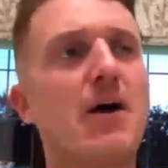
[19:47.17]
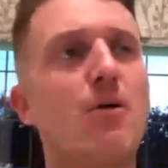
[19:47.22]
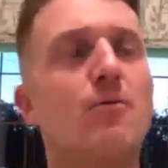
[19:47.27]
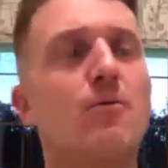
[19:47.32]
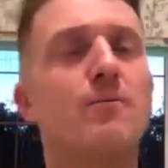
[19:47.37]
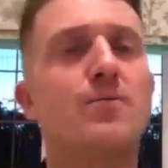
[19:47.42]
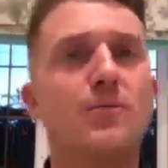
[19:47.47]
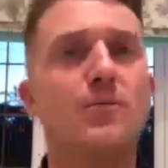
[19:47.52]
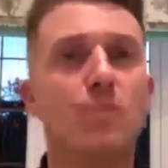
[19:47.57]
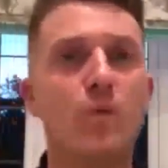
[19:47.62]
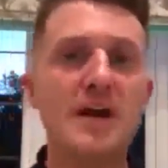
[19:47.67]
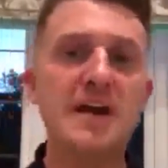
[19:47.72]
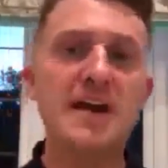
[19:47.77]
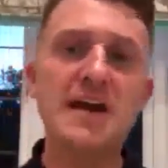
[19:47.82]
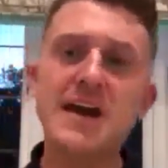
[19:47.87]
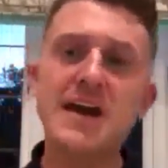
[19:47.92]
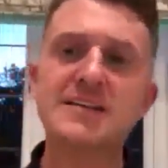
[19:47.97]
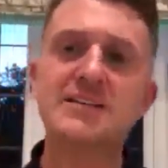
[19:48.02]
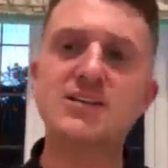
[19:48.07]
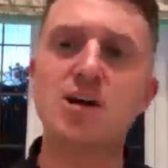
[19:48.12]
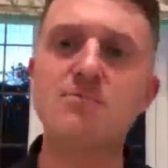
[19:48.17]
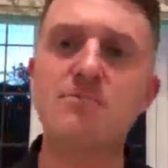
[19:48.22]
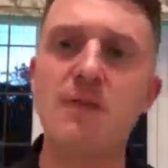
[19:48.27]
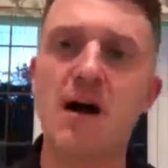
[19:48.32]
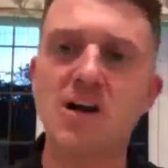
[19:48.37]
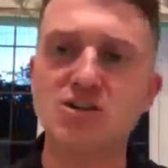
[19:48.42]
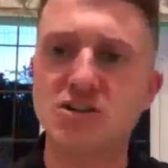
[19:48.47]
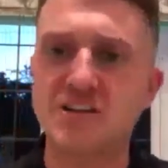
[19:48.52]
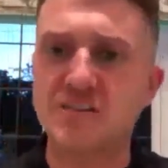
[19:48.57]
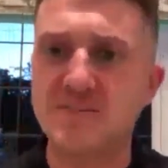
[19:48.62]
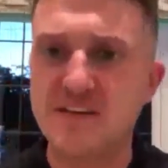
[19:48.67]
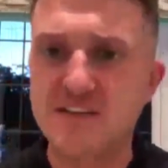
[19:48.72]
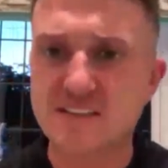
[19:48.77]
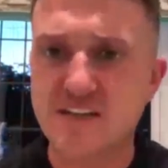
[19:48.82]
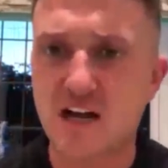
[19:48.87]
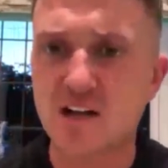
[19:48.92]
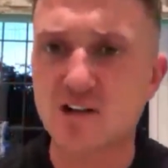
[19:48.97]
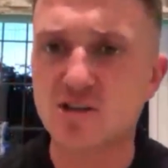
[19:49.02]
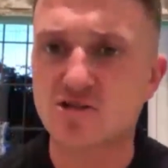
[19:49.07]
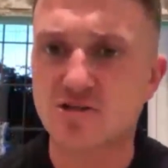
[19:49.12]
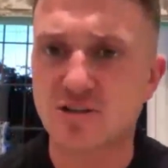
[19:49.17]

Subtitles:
Now, we hear so much in this